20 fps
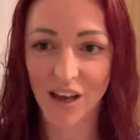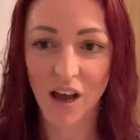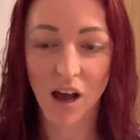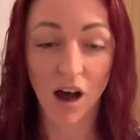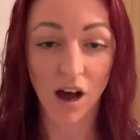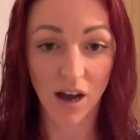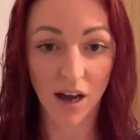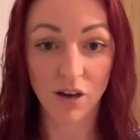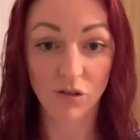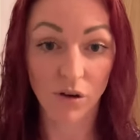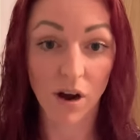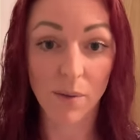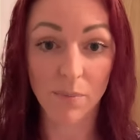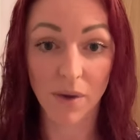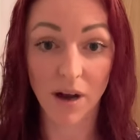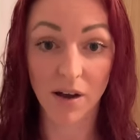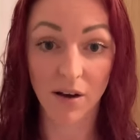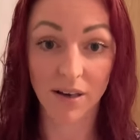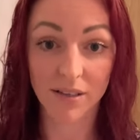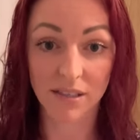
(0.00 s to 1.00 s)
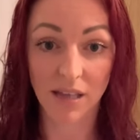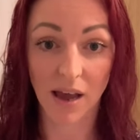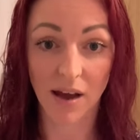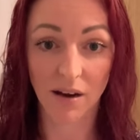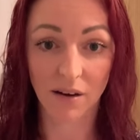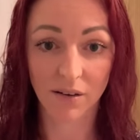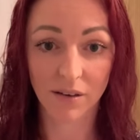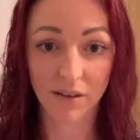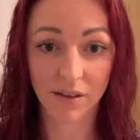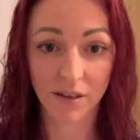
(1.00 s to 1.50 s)
I cried my eyes out
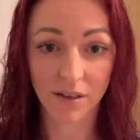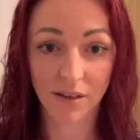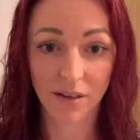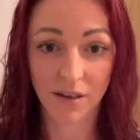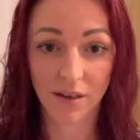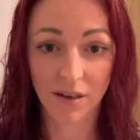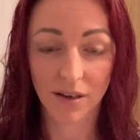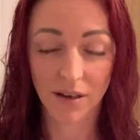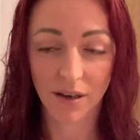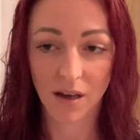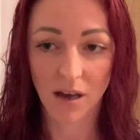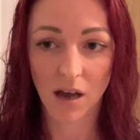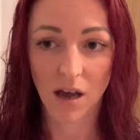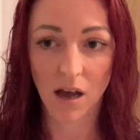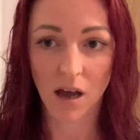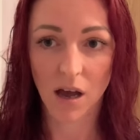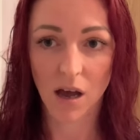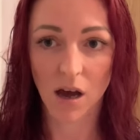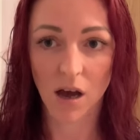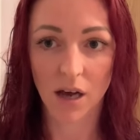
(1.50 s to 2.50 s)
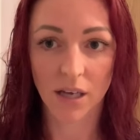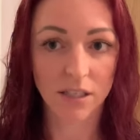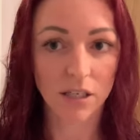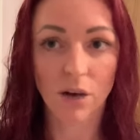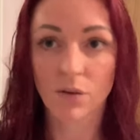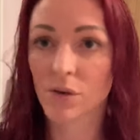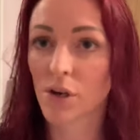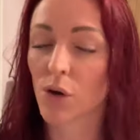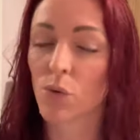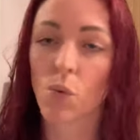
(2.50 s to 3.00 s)
I don't
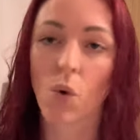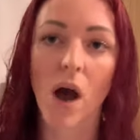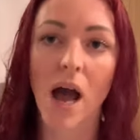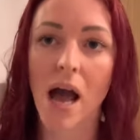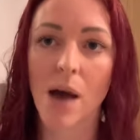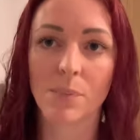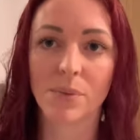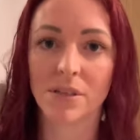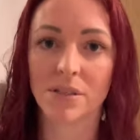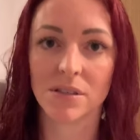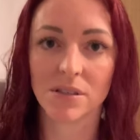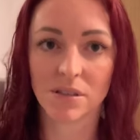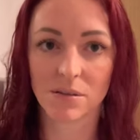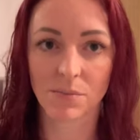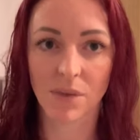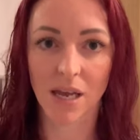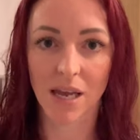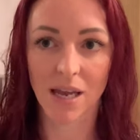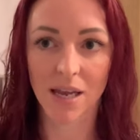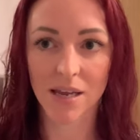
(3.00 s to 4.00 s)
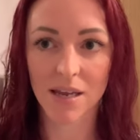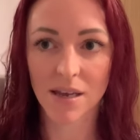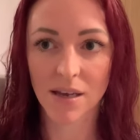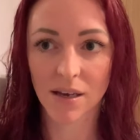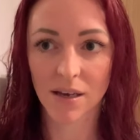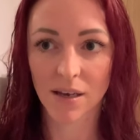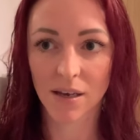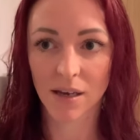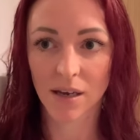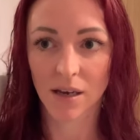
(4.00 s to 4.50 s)
know what happened to me
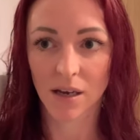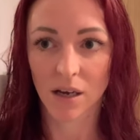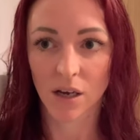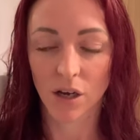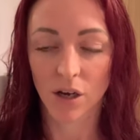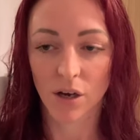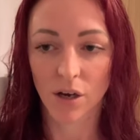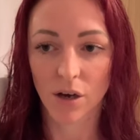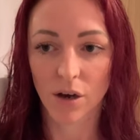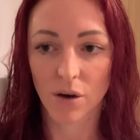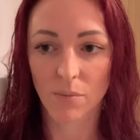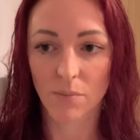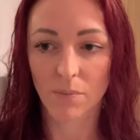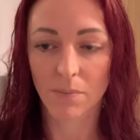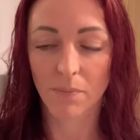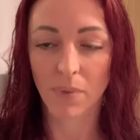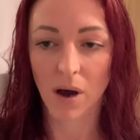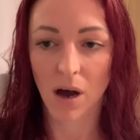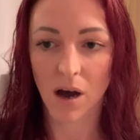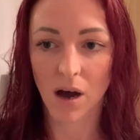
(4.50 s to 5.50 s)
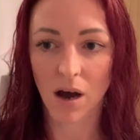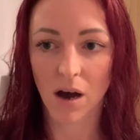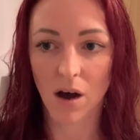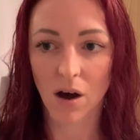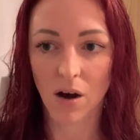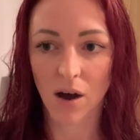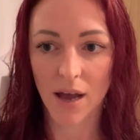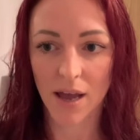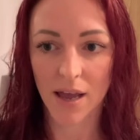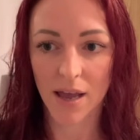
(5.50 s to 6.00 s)
but
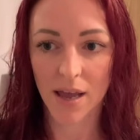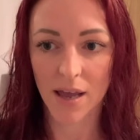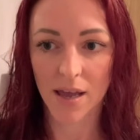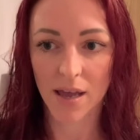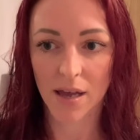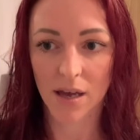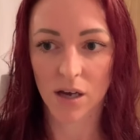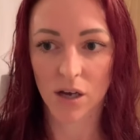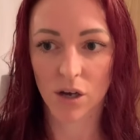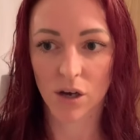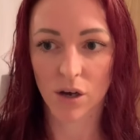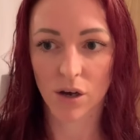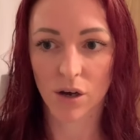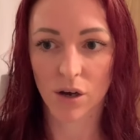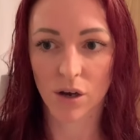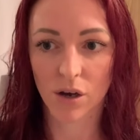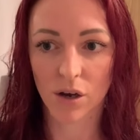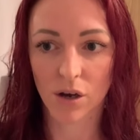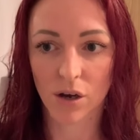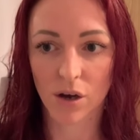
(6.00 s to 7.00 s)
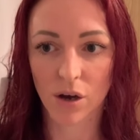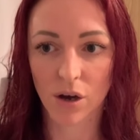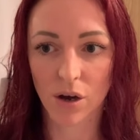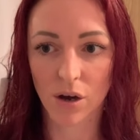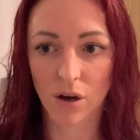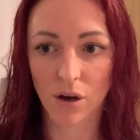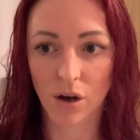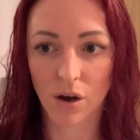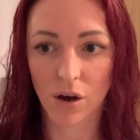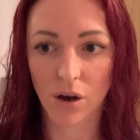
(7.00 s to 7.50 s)
I
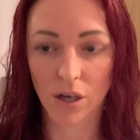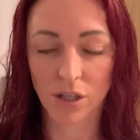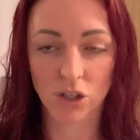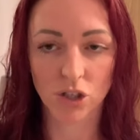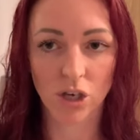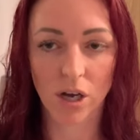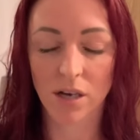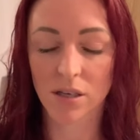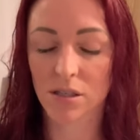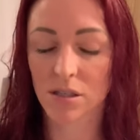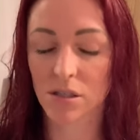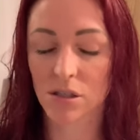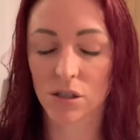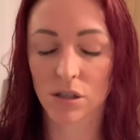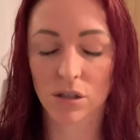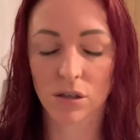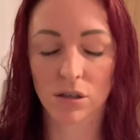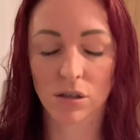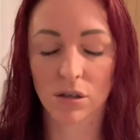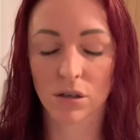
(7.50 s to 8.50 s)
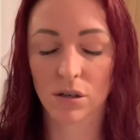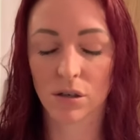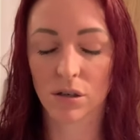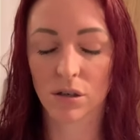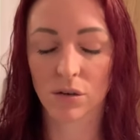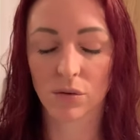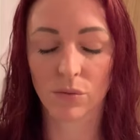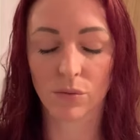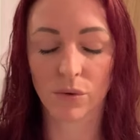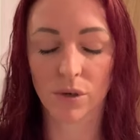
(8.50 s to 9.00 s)
I just
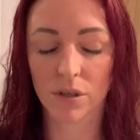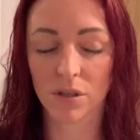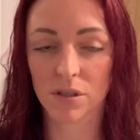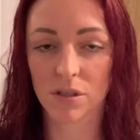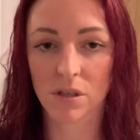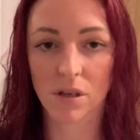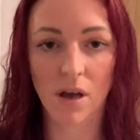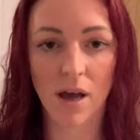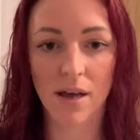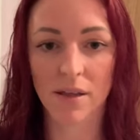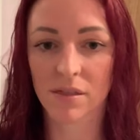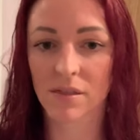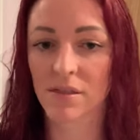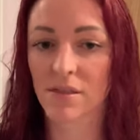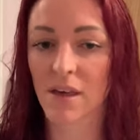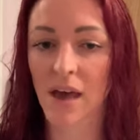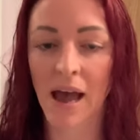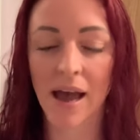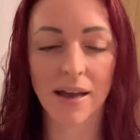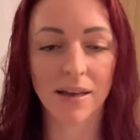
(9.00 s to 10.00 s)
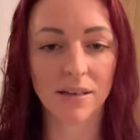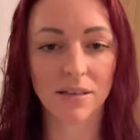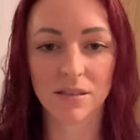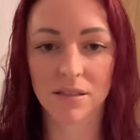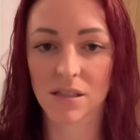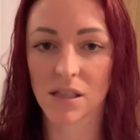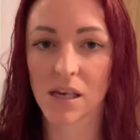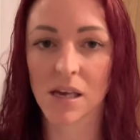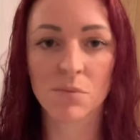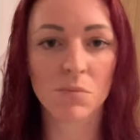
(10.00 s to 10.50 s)
was like, that is
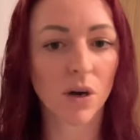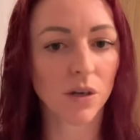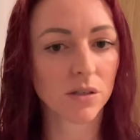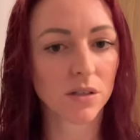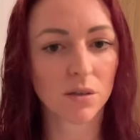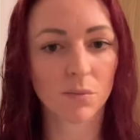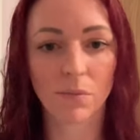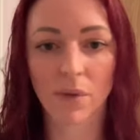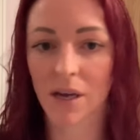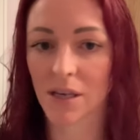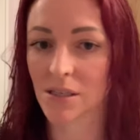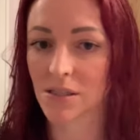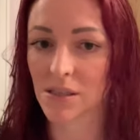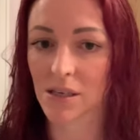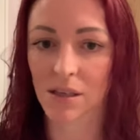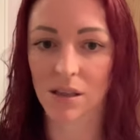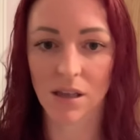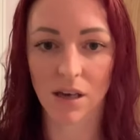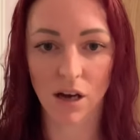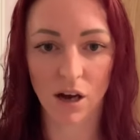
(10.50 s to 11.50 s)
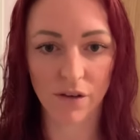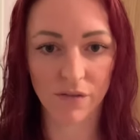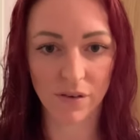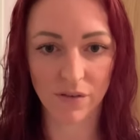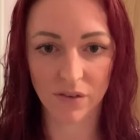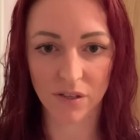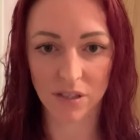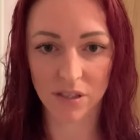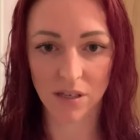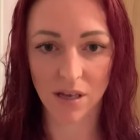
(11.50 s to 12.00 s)
the most amazing thing I've ever
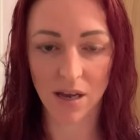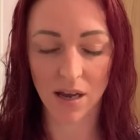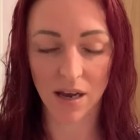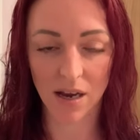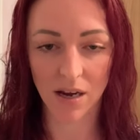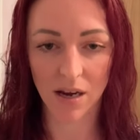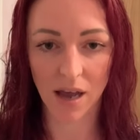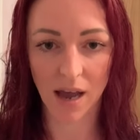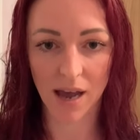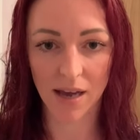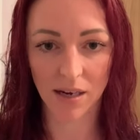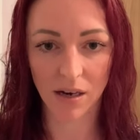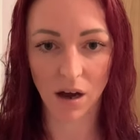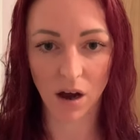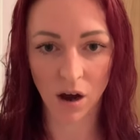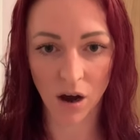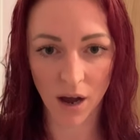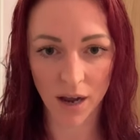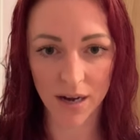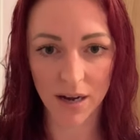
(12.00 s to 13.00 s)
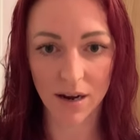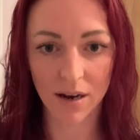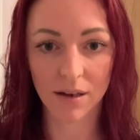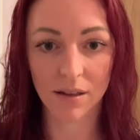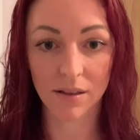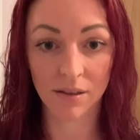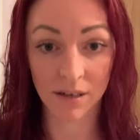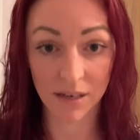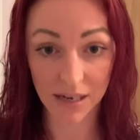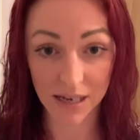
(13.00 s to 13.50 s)
seen. And I
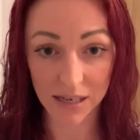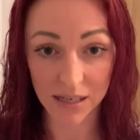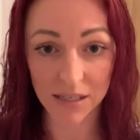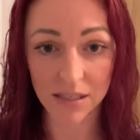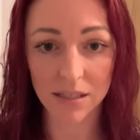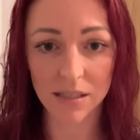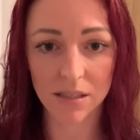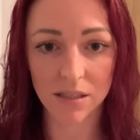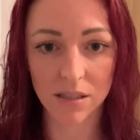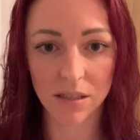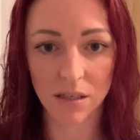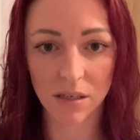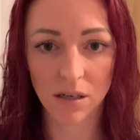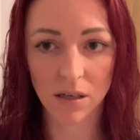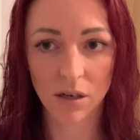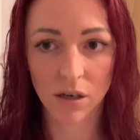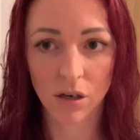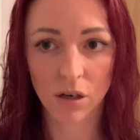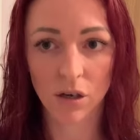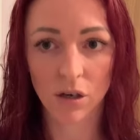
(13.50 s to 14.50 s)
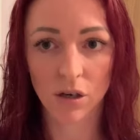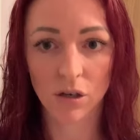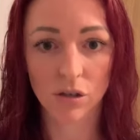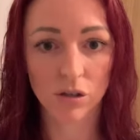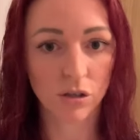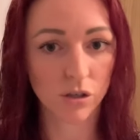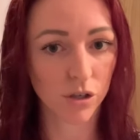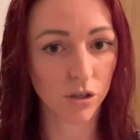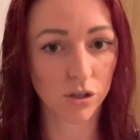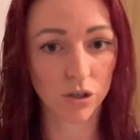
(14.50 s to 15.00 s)
need
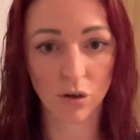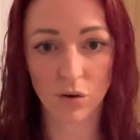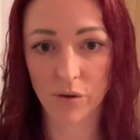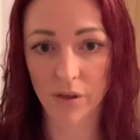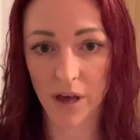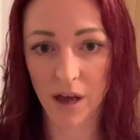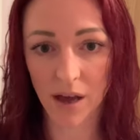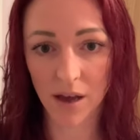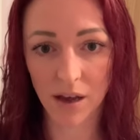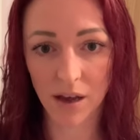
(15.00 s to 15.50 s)
to do that.